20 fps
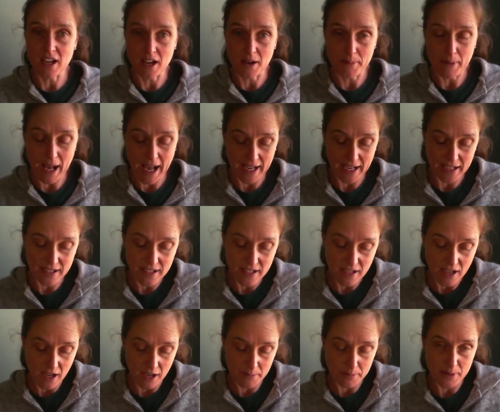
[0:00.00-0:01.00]
I ended
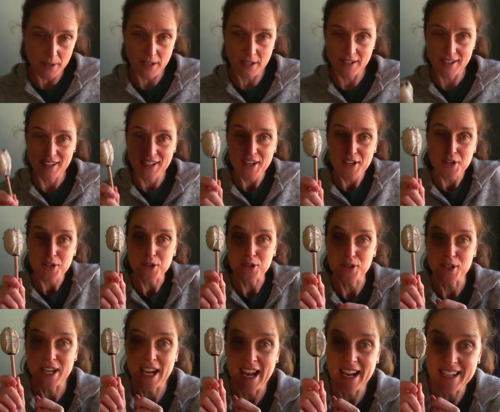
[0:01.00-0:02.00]
up
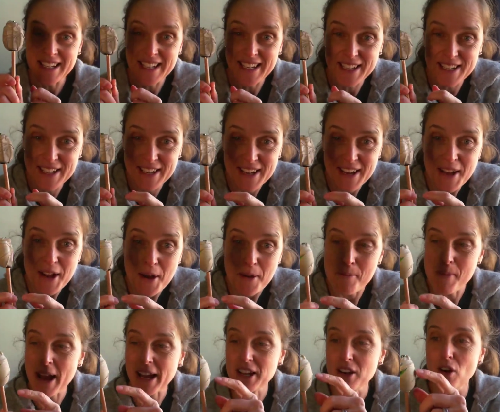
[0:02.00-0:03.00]
creating
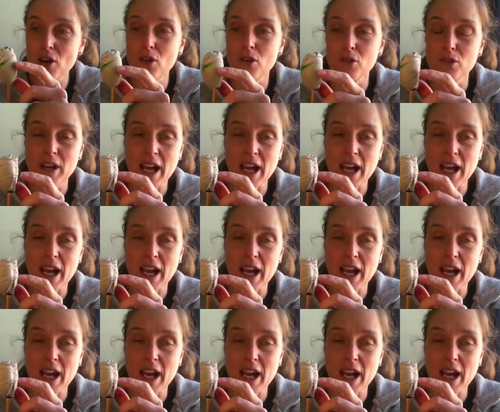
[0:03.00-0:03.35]
my own.